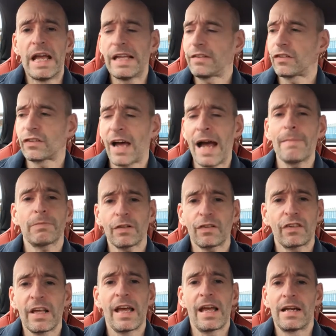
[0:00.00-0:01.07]
It's time to
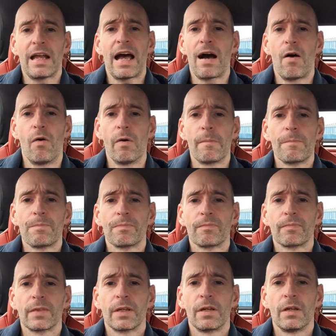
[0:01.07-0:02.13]
say now,
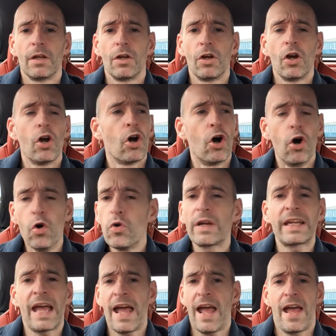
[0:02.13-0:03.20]
who
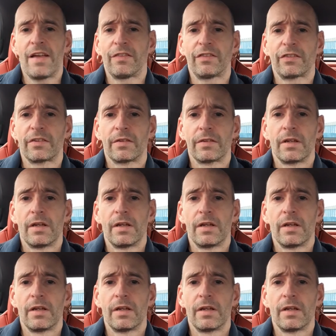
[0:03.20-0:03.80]
cares?